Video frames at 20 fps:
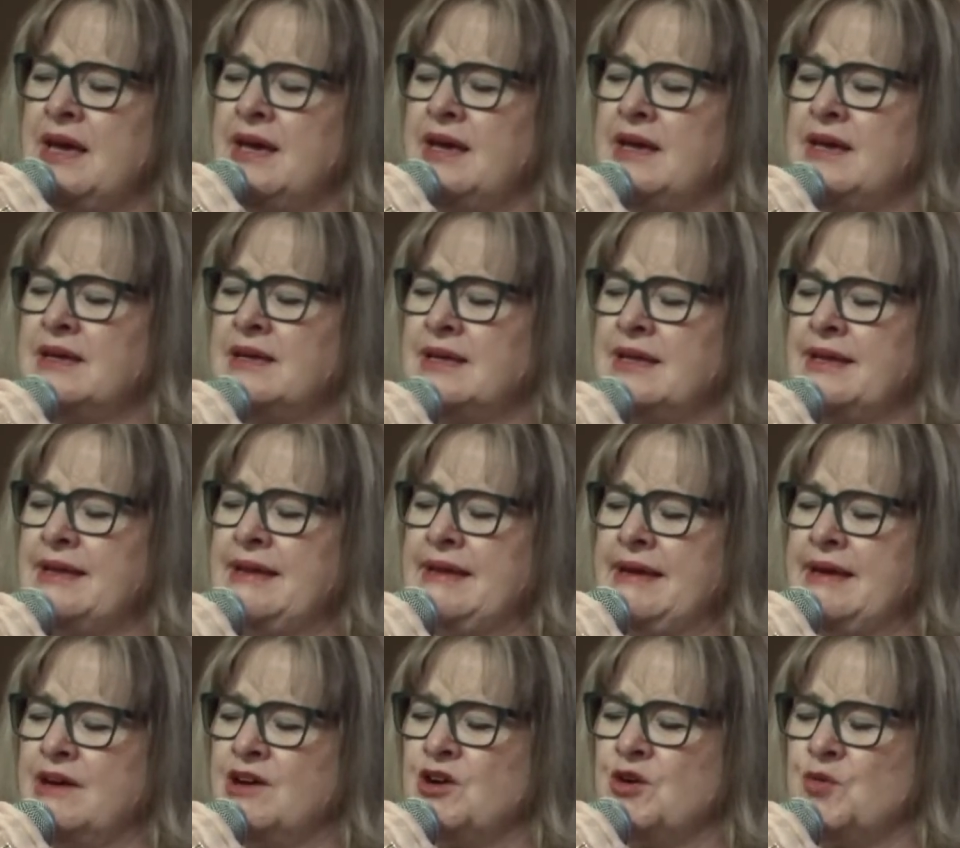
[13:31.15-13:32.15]
He and
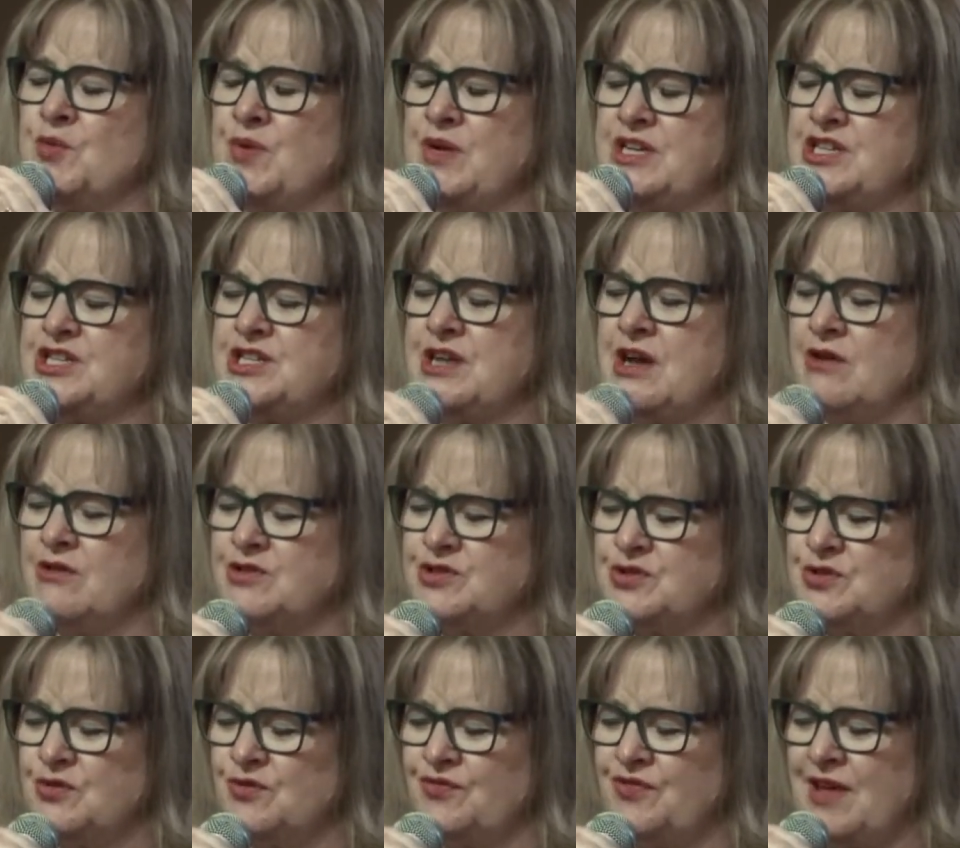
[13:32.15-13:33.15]
Lydia are reaching out
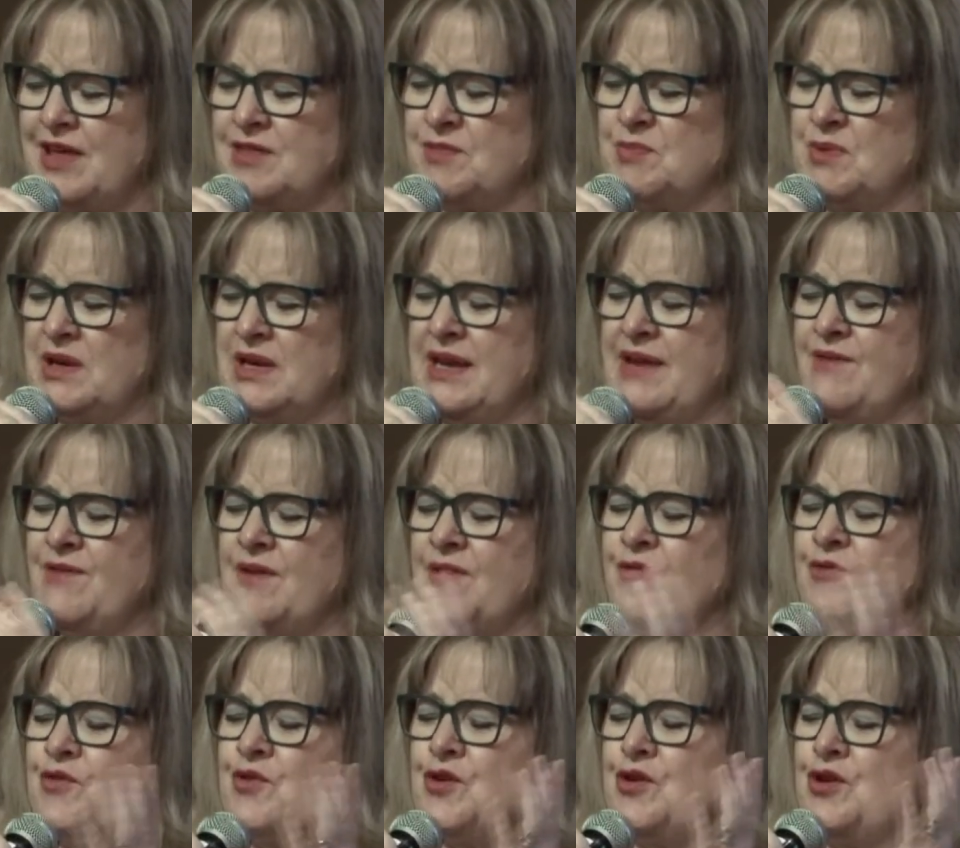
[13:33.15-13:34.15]
to you, faith believing
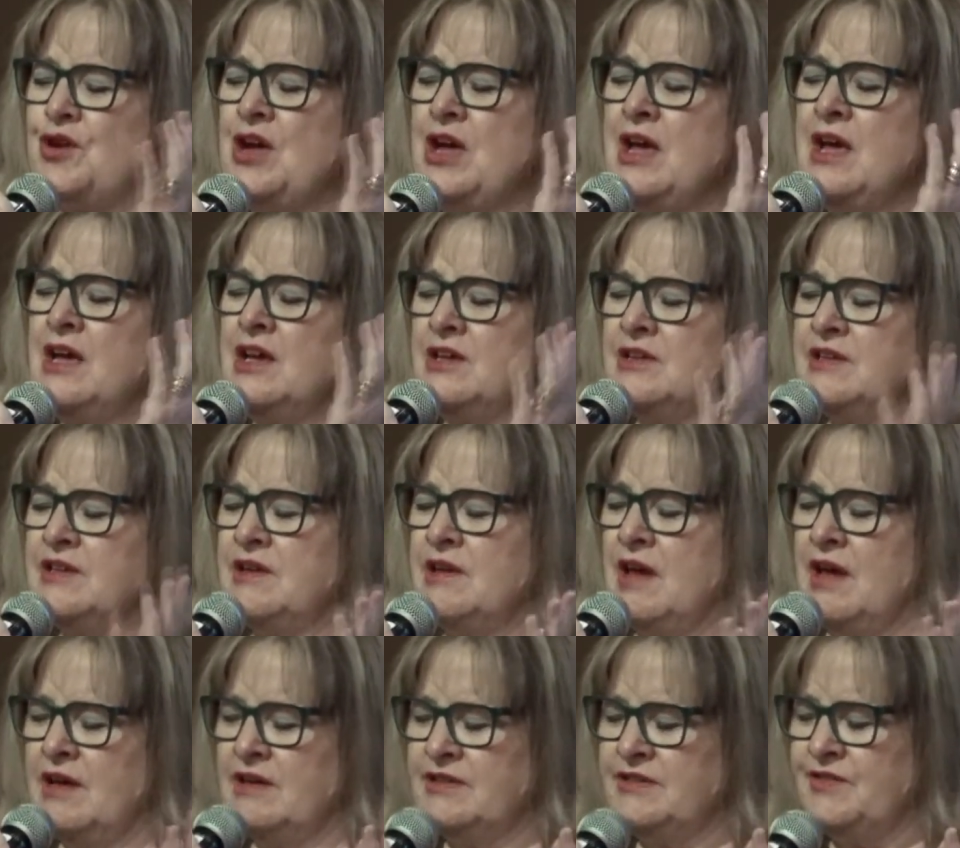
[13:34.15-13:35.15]
for a
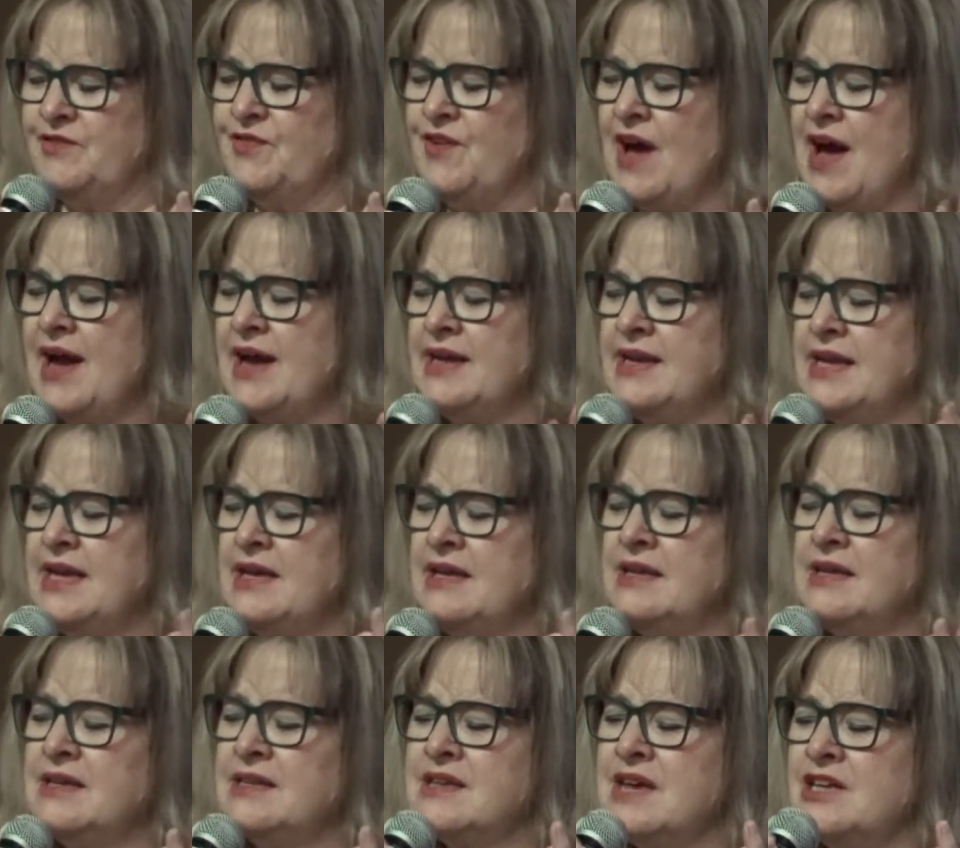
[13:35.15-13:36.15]
uh, divine
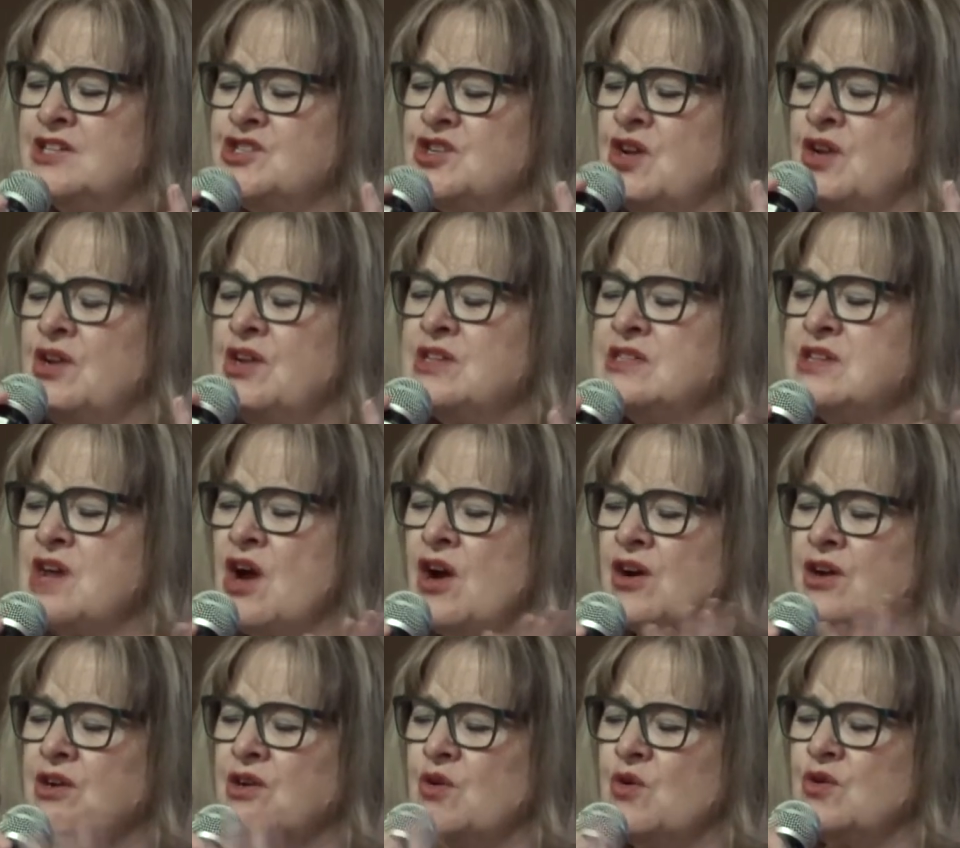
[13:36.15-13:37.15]
healing Touch on his
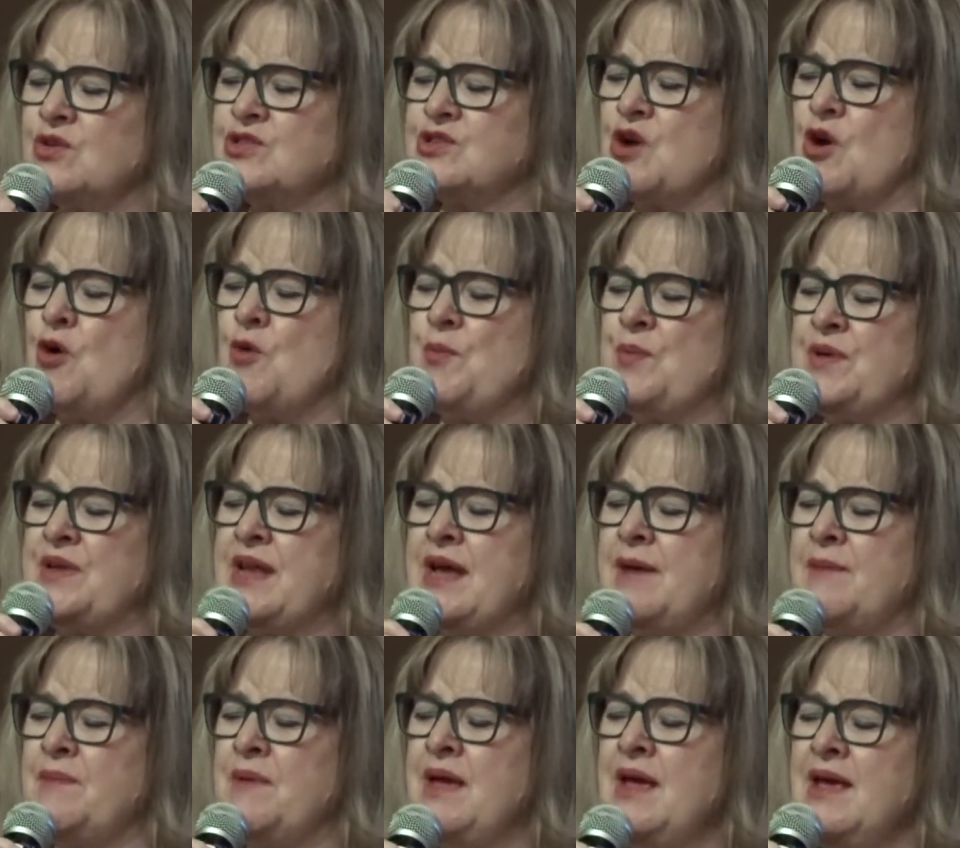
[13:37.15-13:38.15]
heart, Lord, to open
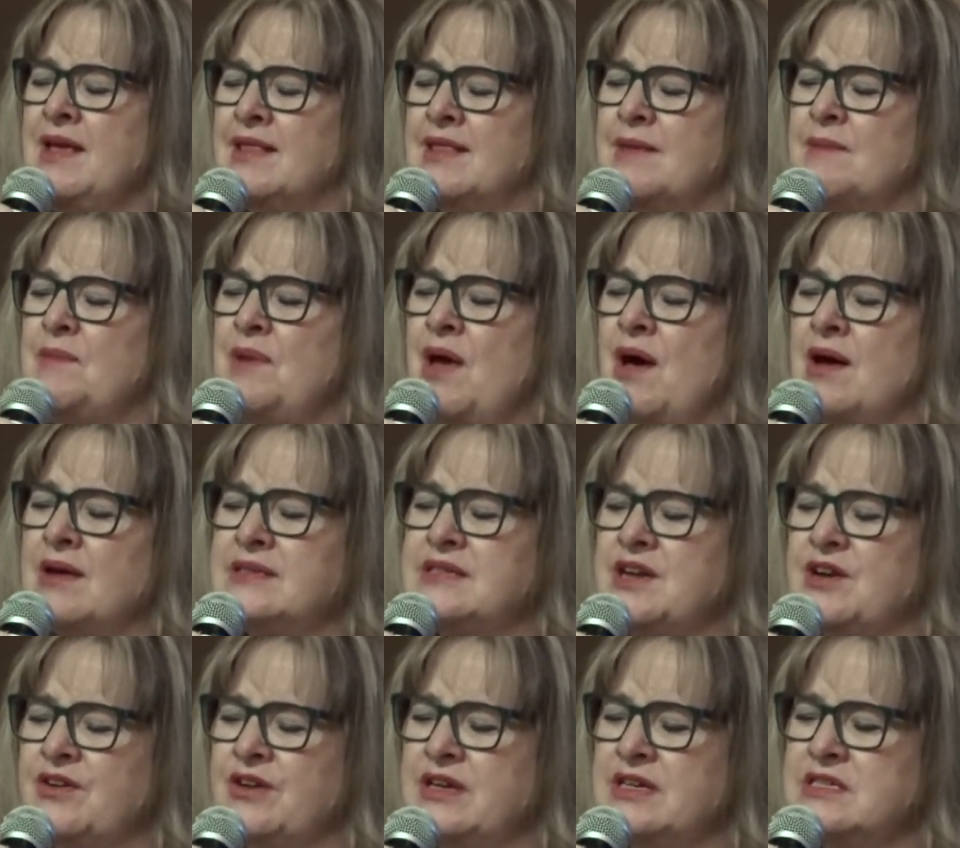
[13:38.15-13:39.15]
up the blocked
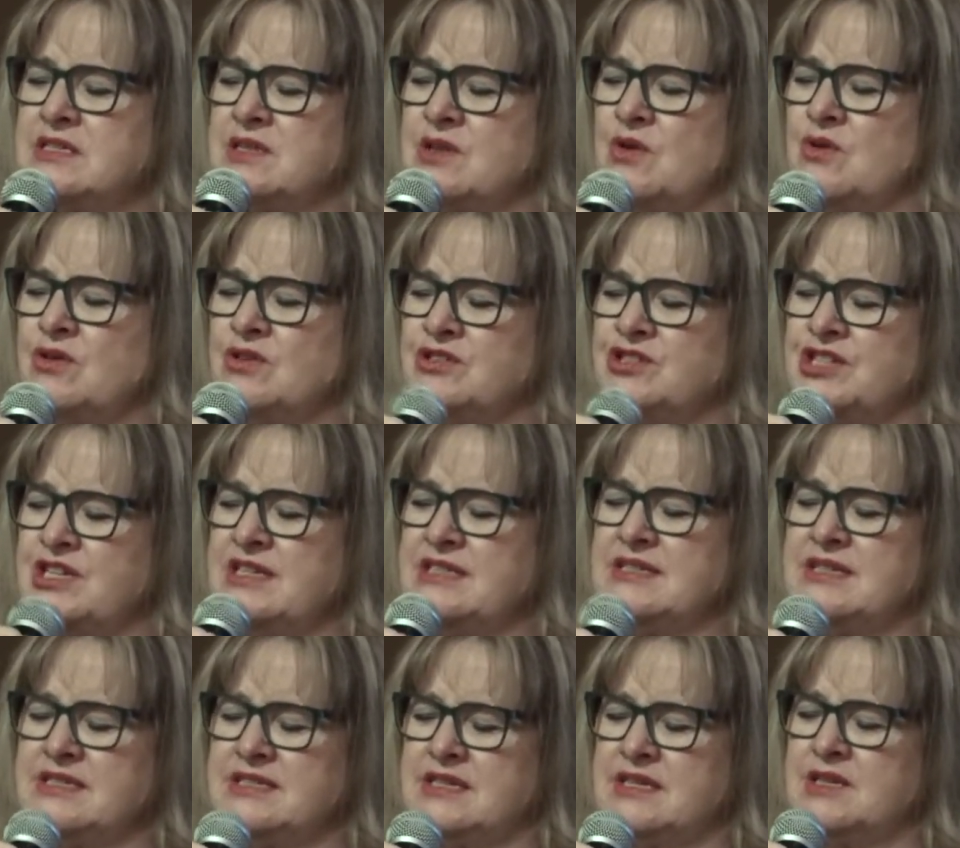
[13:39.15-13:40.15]
areas, Lord
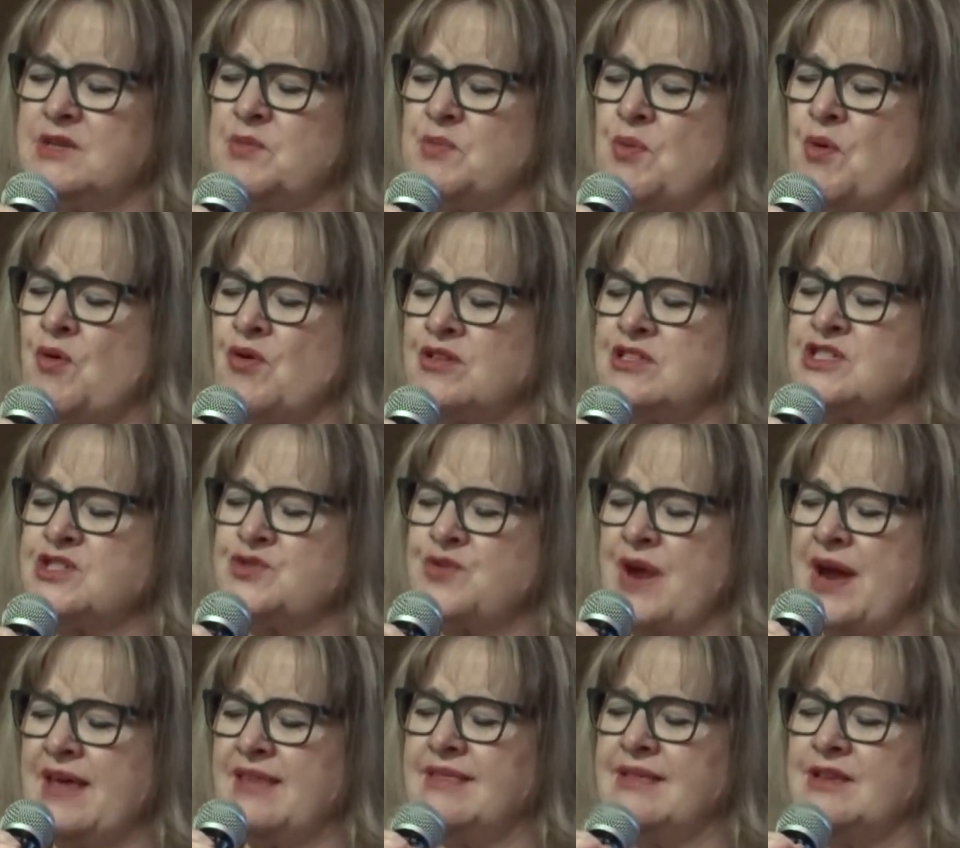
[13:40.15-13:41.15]
Jesus, and to pour
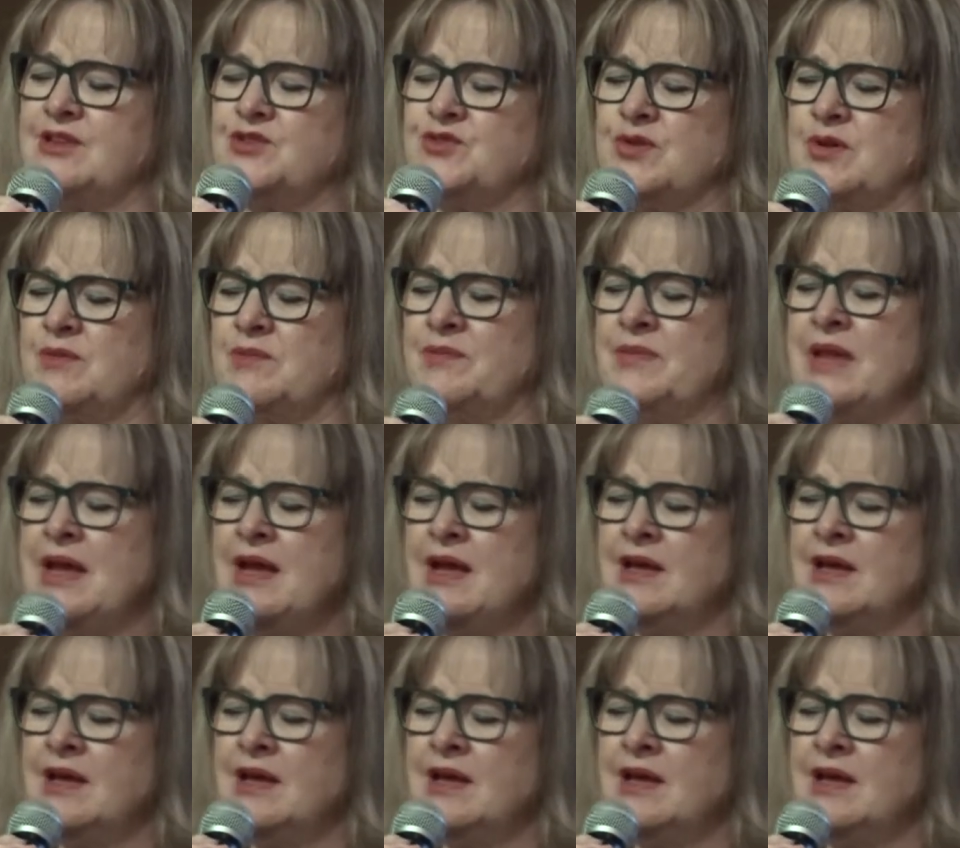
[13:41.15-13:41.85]
strength into him.